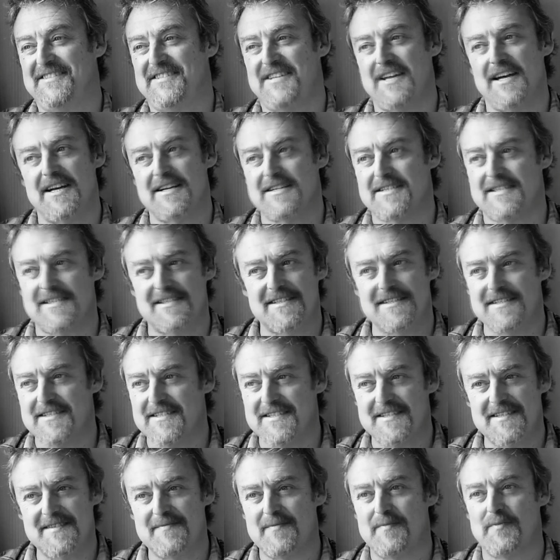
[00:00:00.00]

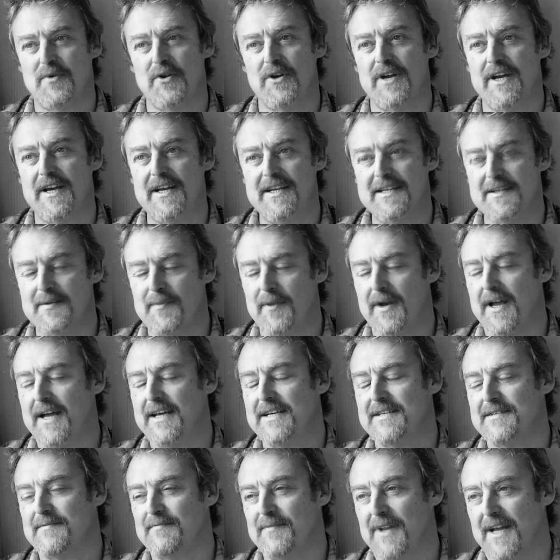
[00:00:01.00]
To put it into
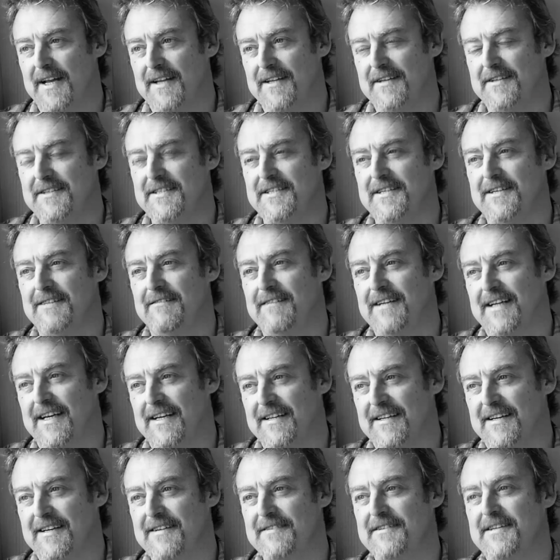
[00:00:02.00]
place, plan the itinerary,
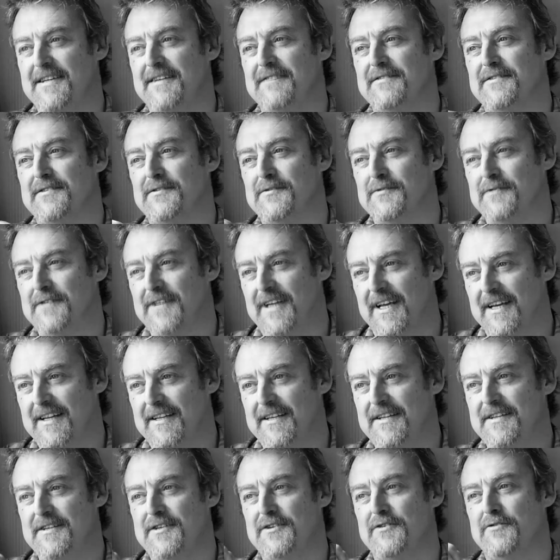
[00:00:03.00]
get the hotel sorted, get
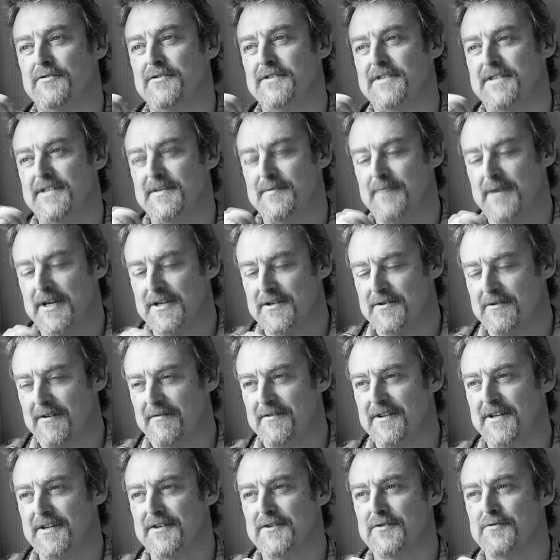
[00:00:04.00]
the insurances, make sure
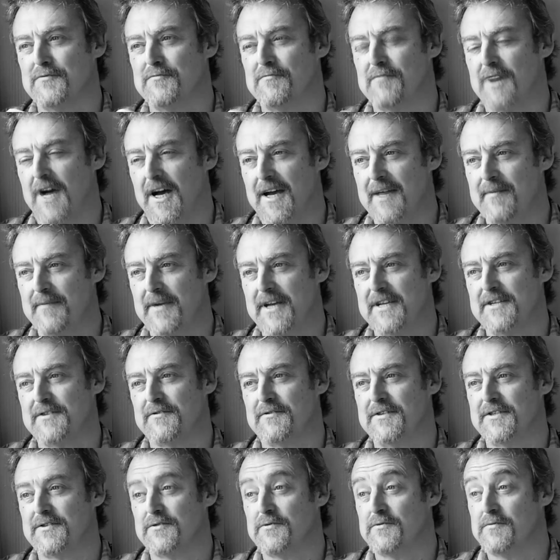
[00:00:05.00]
everything's all right, make
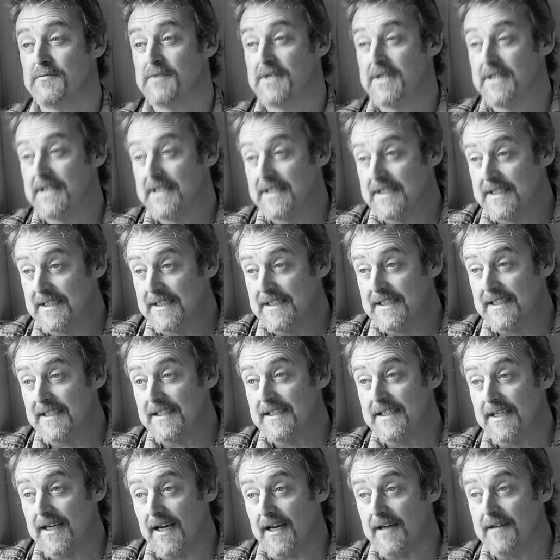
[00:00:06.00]
sure it's all,
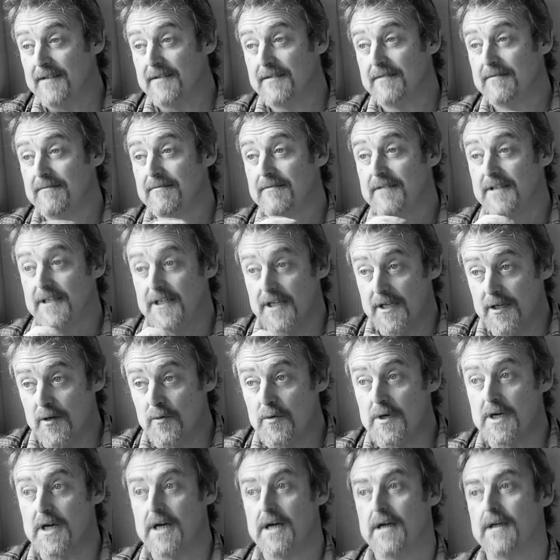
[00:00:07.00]
gonna
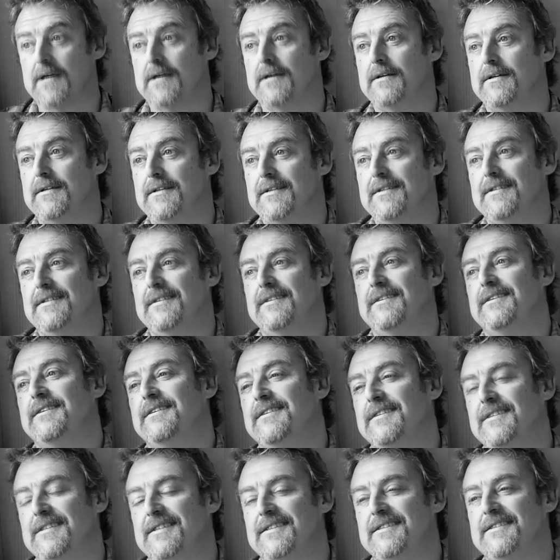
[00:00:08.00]
work.
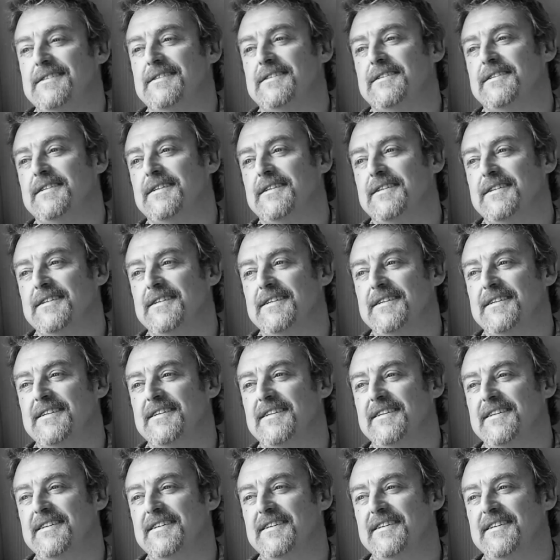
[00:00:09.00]
It's
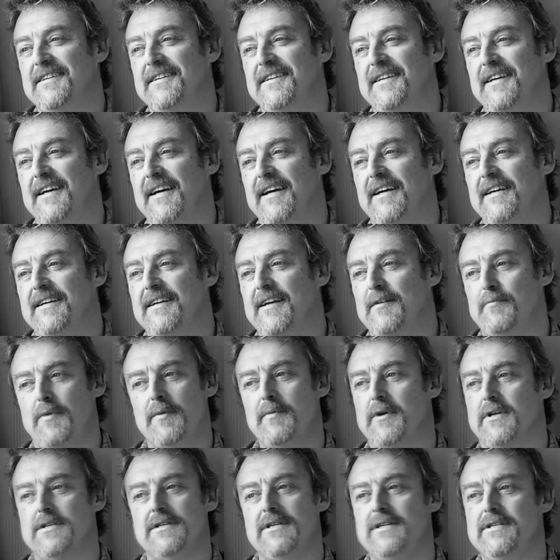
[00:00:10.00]
it'd be
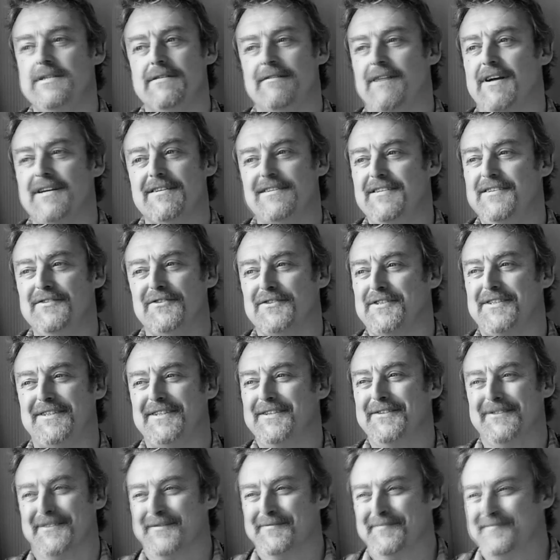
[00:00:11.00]
much easier actually not to
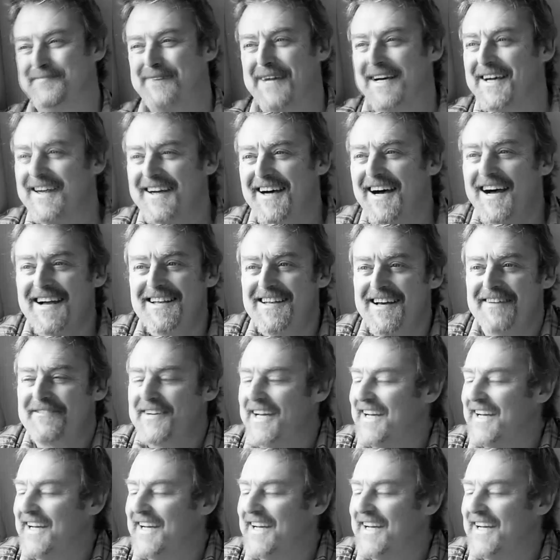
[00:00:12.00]
do this, but I love